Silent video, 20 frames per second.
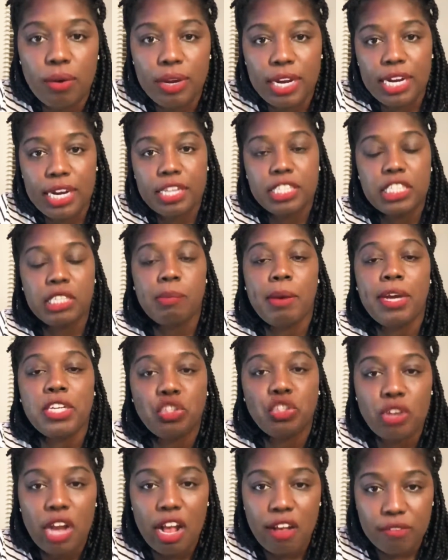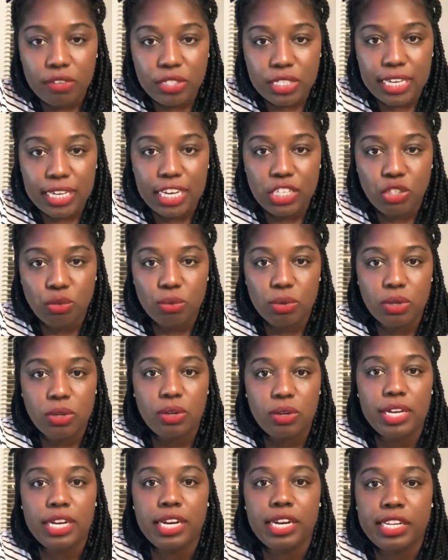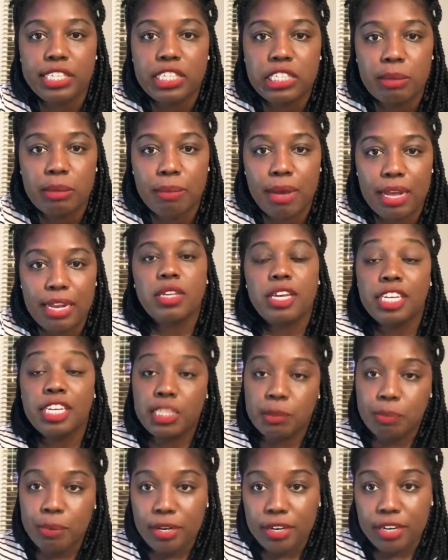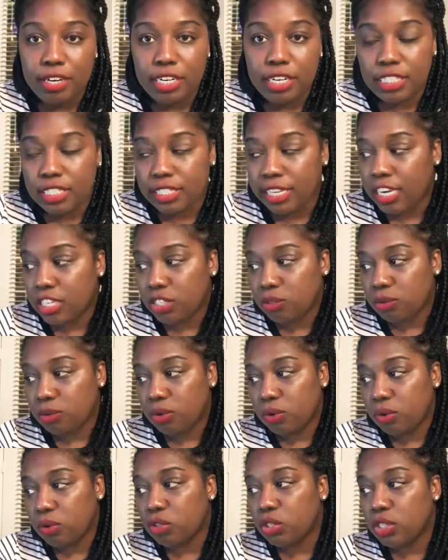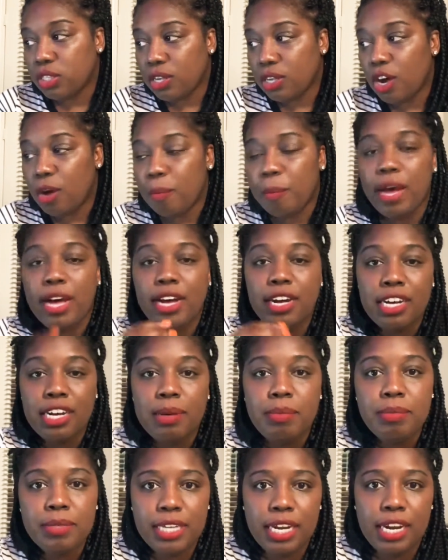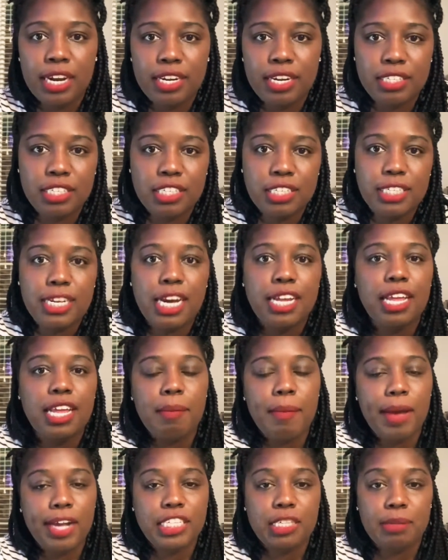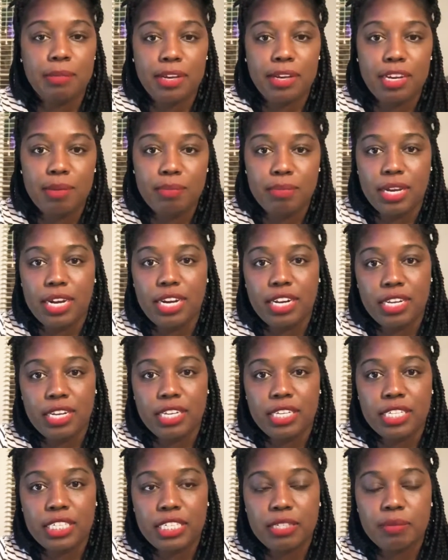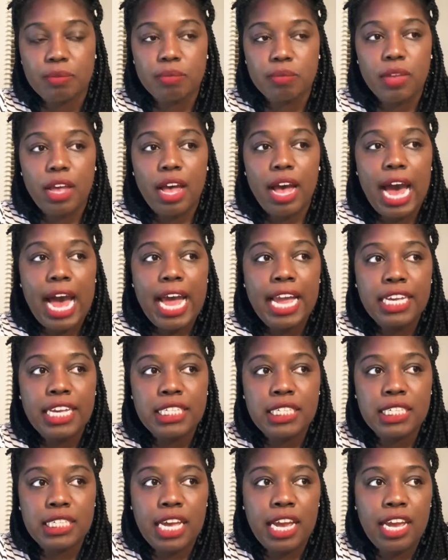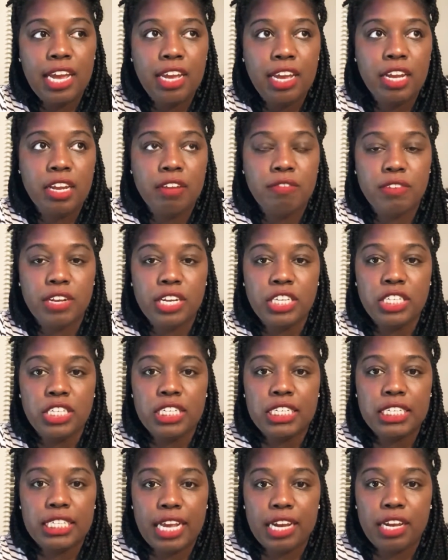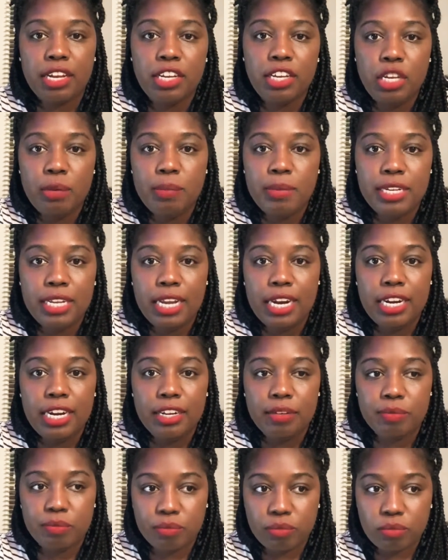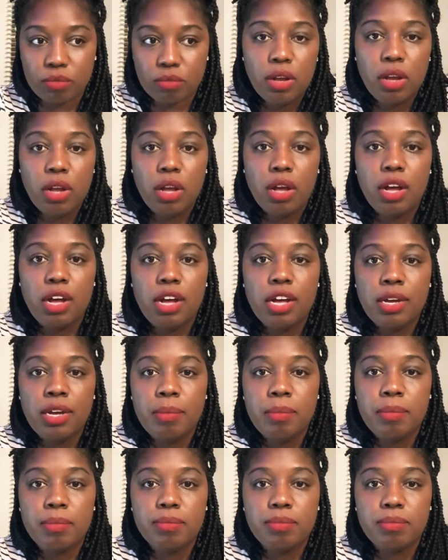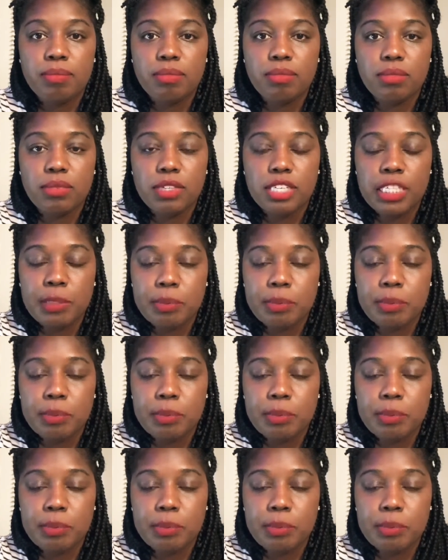get into my travel schedule and get into my experience schedule. So my update, to tie that back to my update, is I had saved and just like accumulated a, a